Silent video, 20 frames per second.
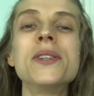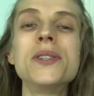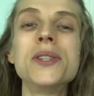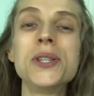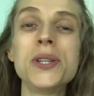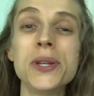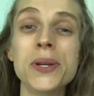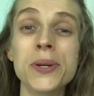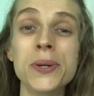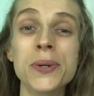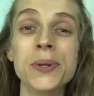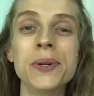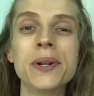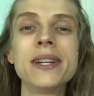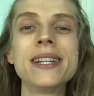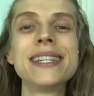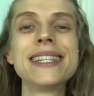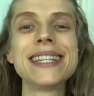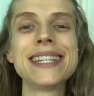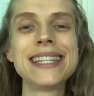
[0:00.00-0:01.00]
Two
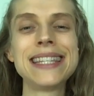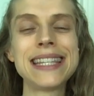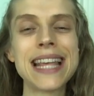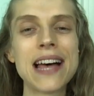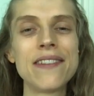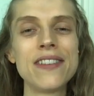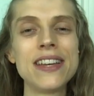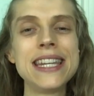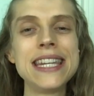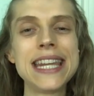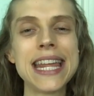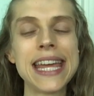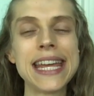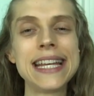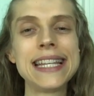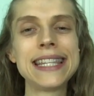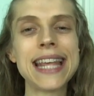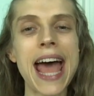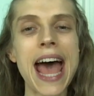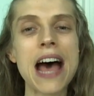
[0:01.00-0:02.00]
to seven
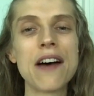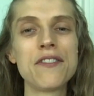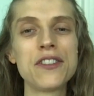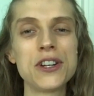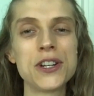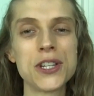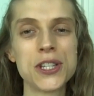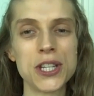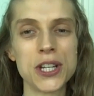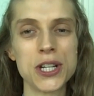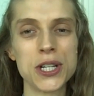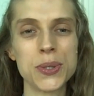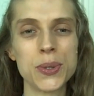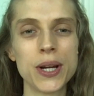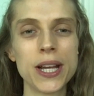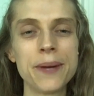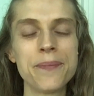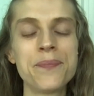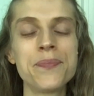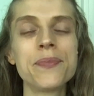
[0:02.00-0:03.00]
days after
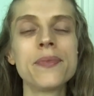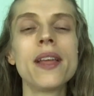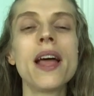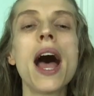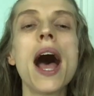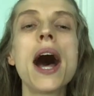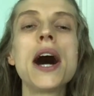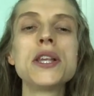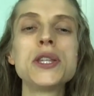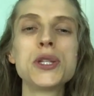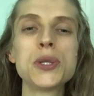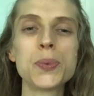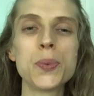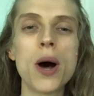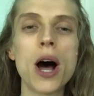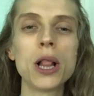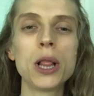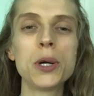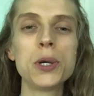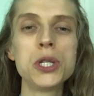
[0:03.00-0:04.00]
surgery, a
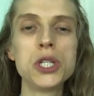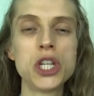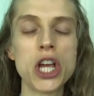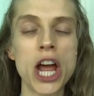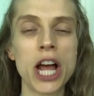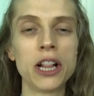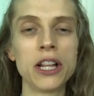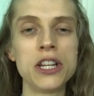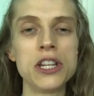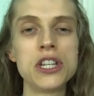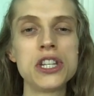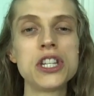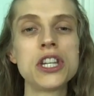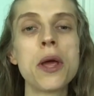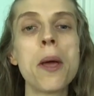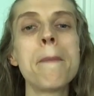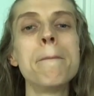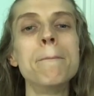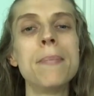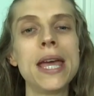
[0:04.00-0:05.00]
swallow challenge
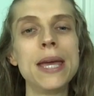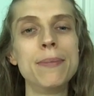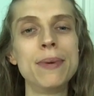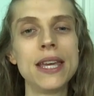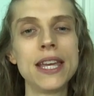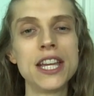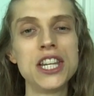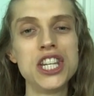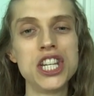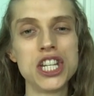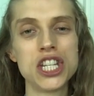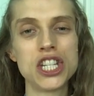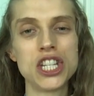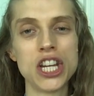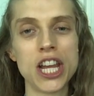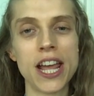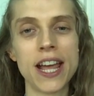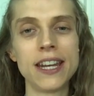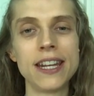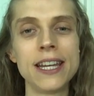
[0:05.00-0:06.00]
may be
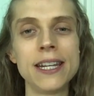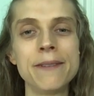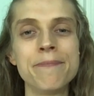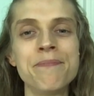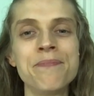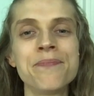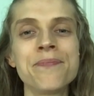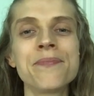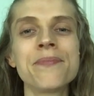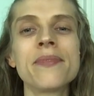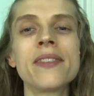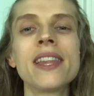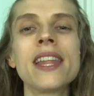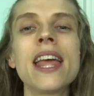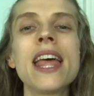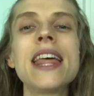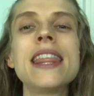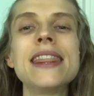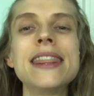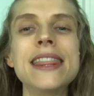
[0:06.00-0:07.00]
initiated.
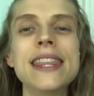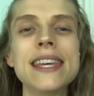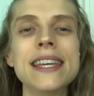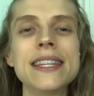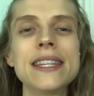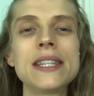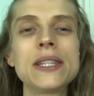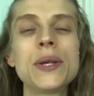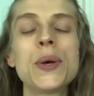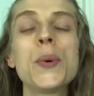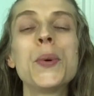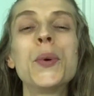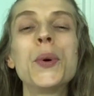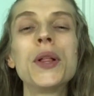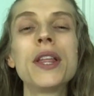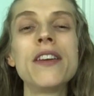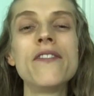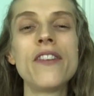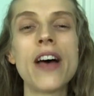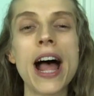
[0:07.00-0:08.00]
This
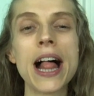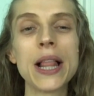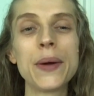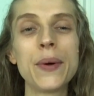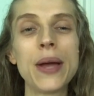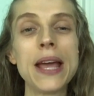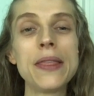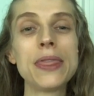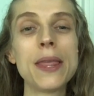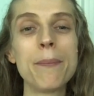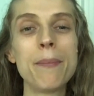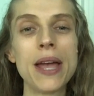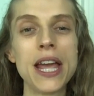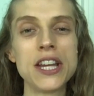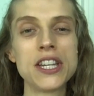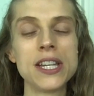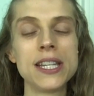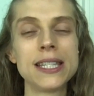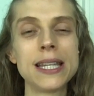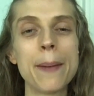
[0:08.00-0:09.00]
will evaluate the
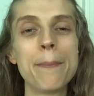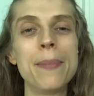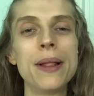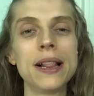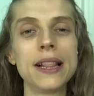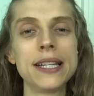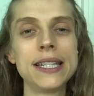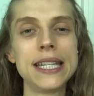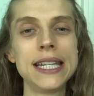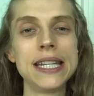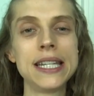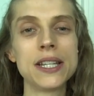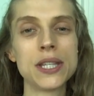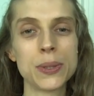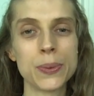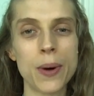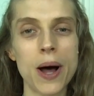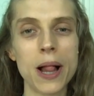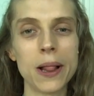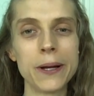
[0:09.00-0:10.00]
patient's ability to
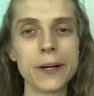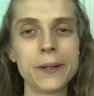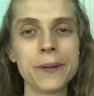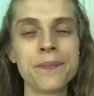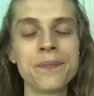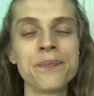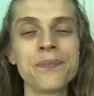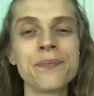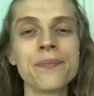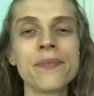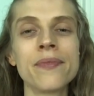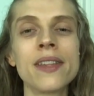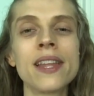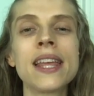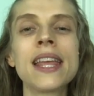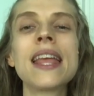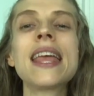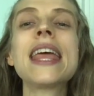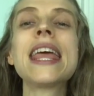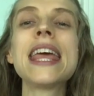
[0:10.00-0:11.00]
swallow.
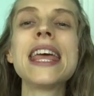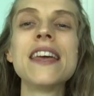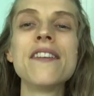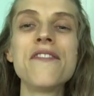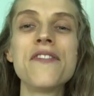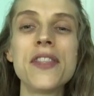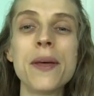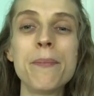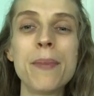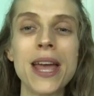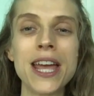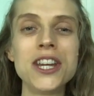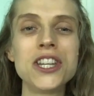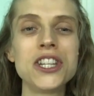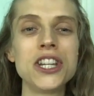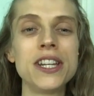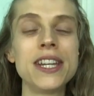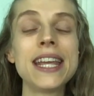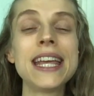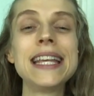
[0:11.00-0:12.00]
If the
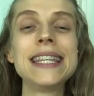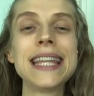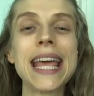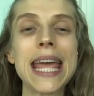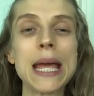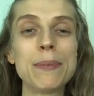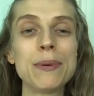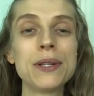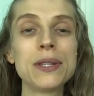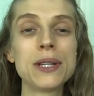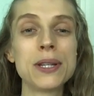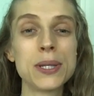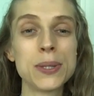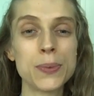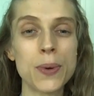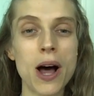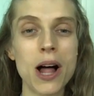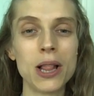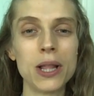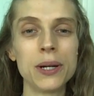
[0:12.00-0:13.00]
patient is able to
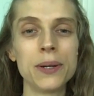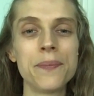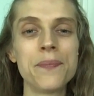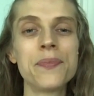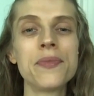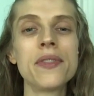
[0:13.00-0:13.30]
swallow,